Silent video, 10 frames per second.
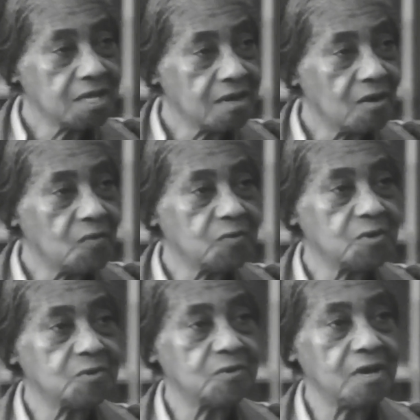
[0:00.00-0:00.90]
get off
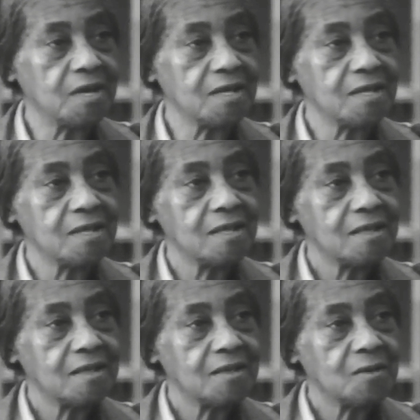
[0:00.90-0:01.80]
on the track
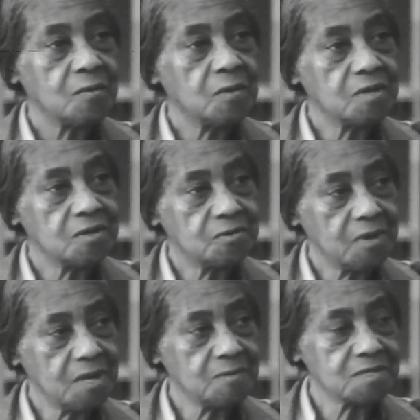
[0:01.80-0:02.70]
when the
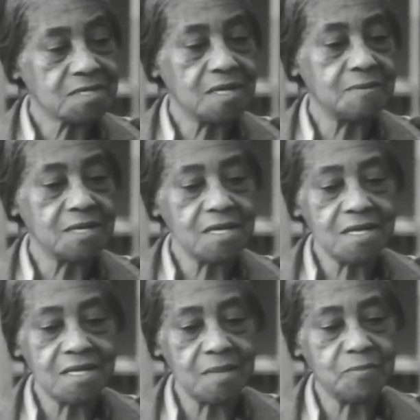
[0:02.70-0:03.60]
train was coming.
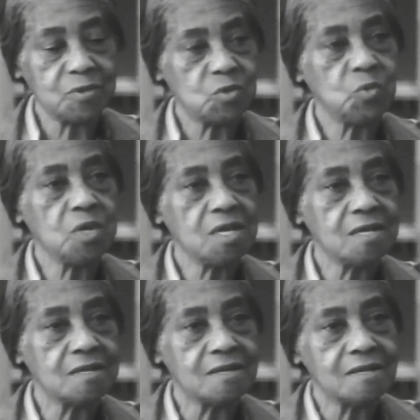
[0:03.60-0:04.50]
He'd get
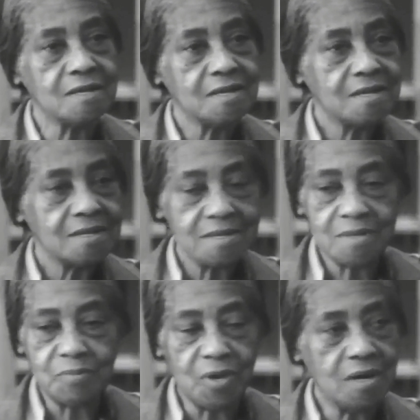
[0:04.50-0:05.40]
between
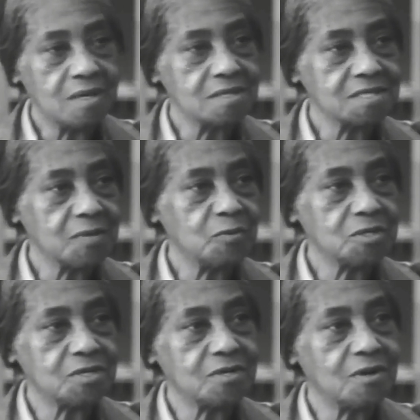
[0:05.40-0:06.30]
the bars, that's
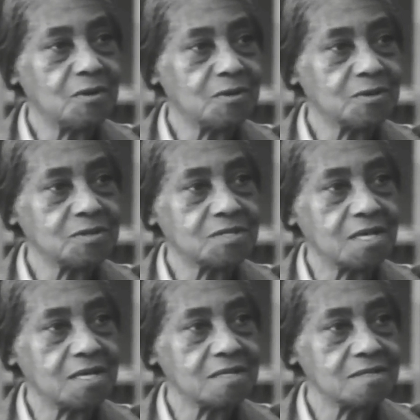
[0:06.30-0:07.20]
what you call those
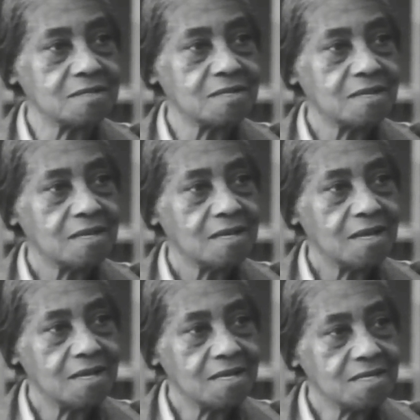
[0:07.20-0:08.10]
things,
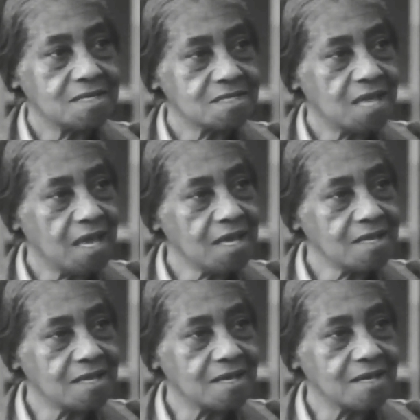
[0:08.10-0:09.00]
and he'd just
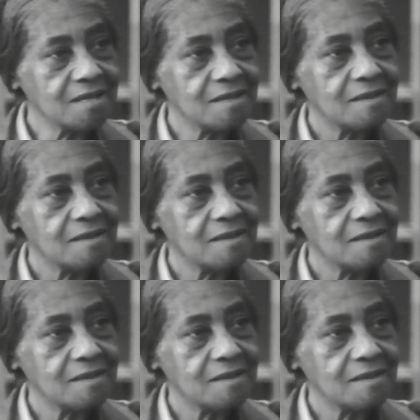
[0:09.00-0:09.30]
hang there